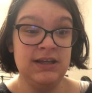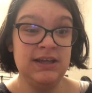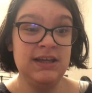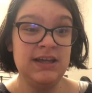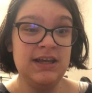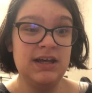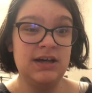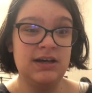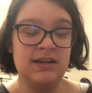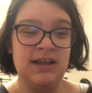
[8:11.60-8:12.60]

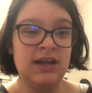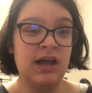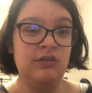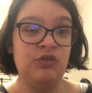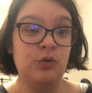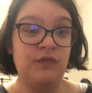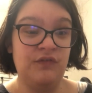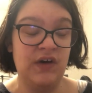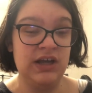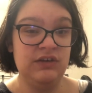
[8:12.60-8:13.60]
they got into a
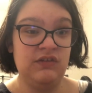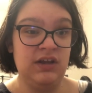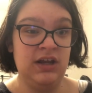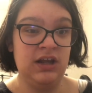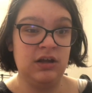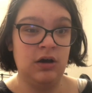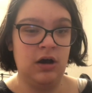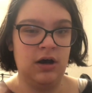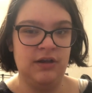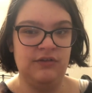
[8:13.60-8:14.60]
fight, and it
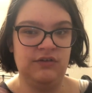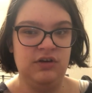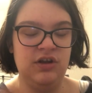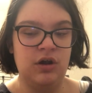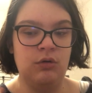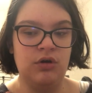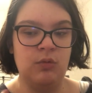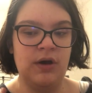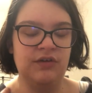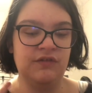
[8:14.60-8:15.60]
caused, you know,
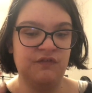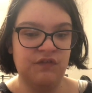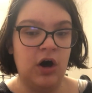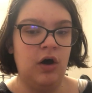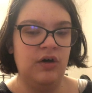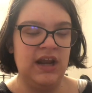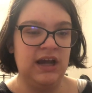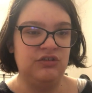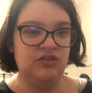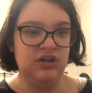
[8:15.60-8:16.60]
Noelle to fall and
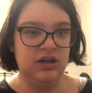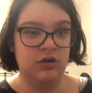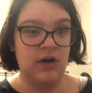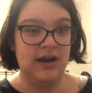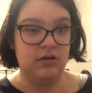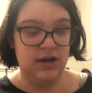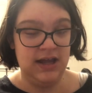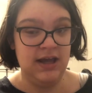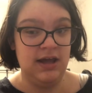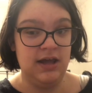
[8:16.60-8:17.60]
actually crack her
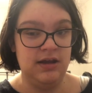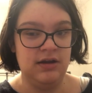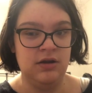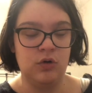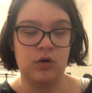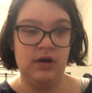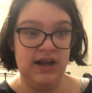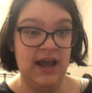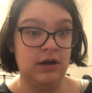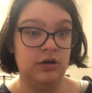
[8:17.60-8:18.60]
head or
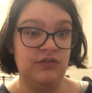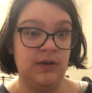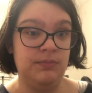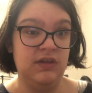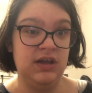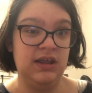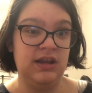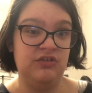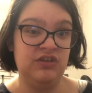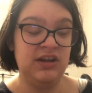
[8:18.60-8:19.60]
neck or something, and
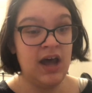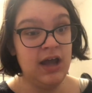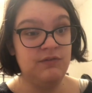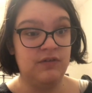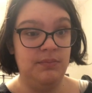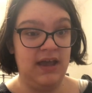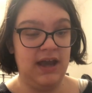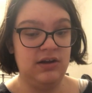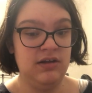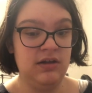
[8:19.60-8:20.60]
then she died from
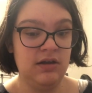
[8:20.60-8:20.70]
that.